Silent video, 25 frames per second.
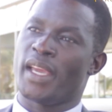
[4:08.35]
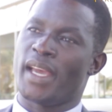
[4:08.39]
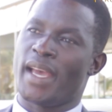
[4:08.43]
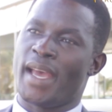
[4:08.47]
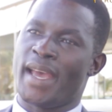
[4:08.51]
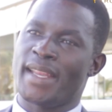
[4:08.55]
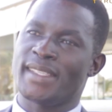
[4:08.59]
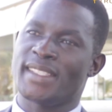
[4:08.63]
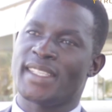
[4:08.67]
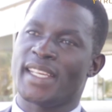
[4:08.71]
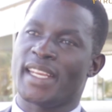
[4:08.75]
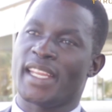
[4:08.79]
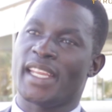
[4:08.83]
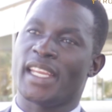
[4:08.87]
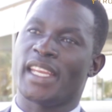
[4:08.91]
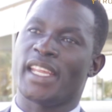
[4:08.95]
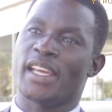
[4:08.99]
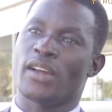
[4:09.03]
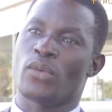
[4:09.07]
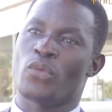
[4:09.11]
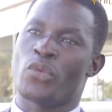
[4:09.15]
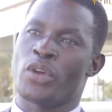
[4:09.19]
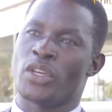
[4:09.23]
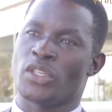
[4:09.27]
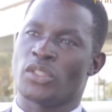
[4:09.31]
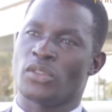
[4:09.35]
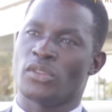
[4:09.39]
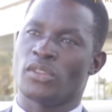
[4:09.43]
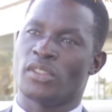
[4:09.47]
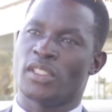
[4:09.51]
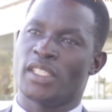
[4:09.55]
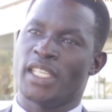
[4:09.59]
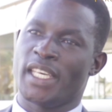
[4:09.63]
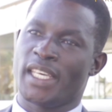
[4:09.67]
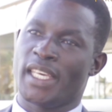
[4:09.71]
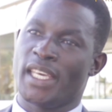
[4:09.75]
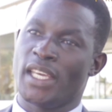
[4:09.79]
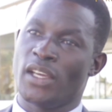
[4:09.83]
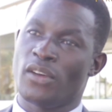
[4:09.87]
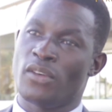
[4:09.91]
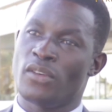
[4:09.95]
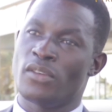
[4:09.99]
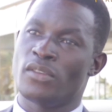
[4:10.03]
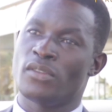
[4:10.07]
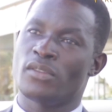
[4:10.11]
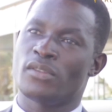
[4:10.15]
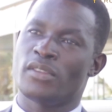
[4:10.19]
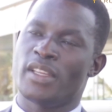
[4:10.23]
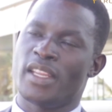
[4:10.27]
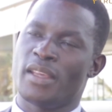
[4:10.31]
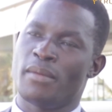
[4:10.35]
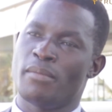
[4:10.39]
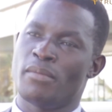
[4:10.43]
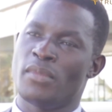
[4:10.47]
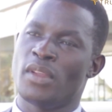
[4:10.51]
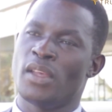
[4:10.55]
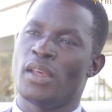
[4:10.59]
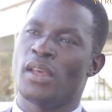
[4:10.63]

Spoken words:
answering their questions, taking on to them,